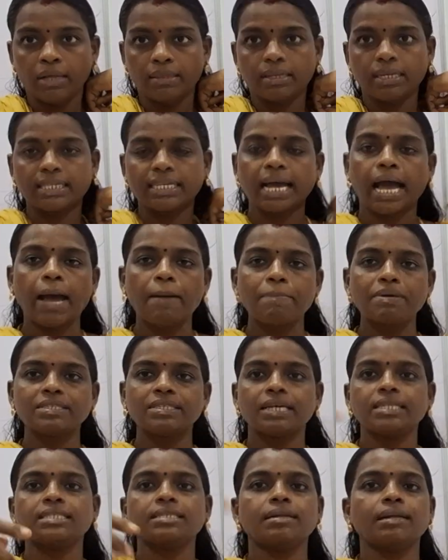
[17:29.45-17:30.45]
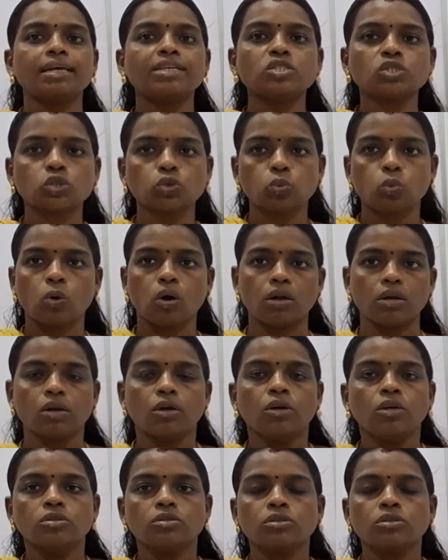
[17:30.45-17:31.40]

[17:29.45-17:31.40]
That campus has raised wall.